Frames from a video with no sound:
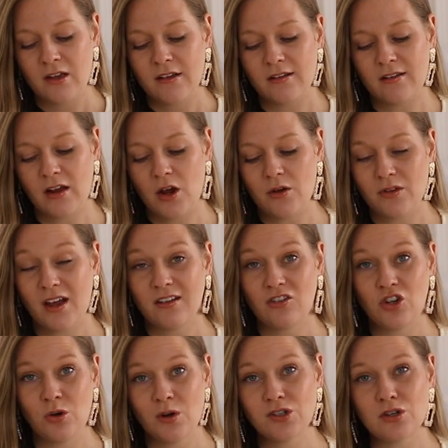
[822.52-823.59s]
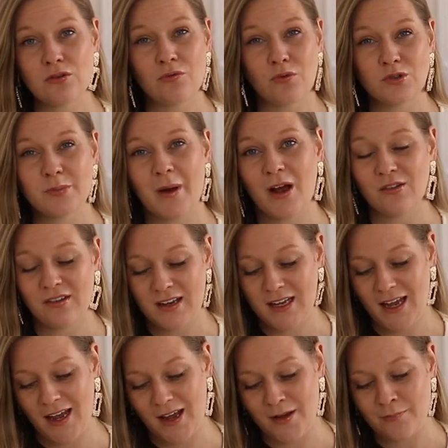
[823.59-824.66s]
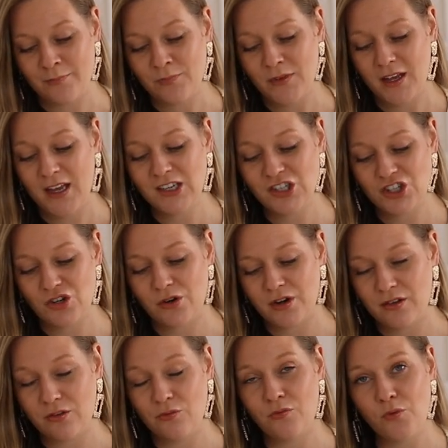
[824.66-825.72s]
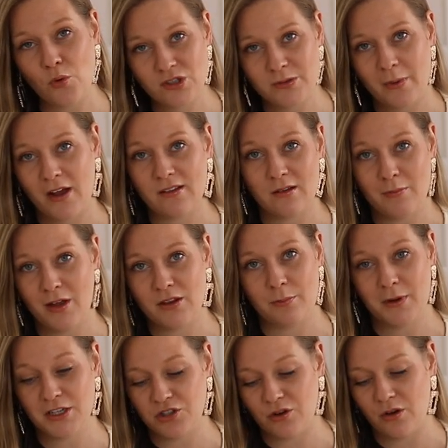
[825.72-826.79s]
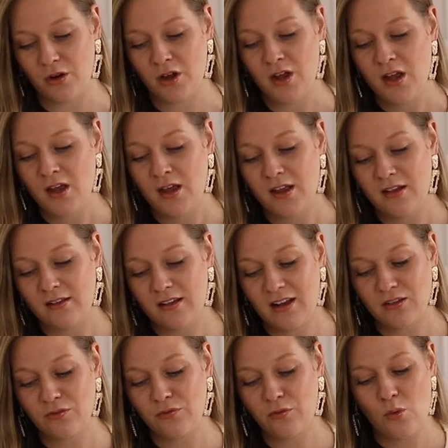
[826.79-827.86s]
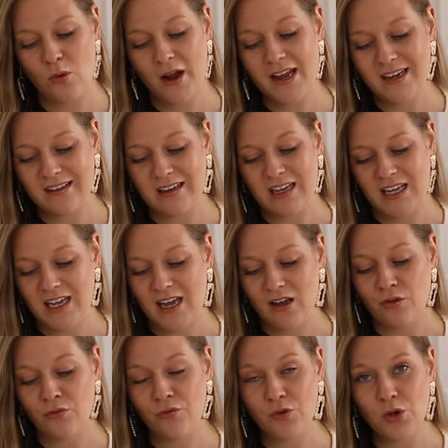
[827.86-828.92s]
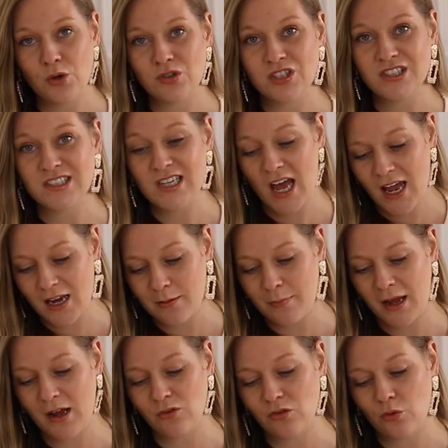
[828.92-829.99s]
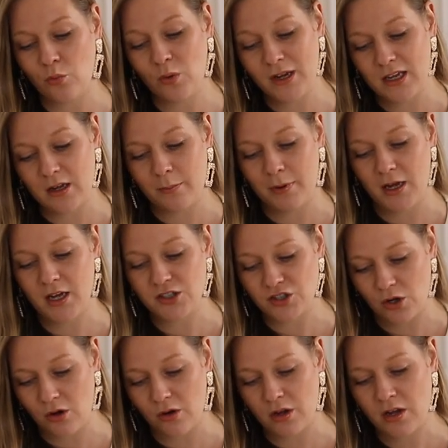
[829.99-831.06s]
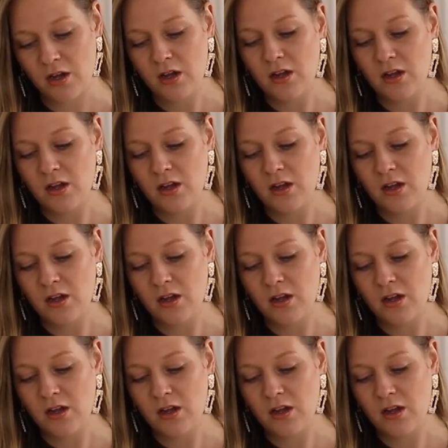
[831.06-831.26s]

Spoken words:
So that's £240 a year. Insurance, £40 a month per dog. So that's £480 a year. Food, £10 a week per dog.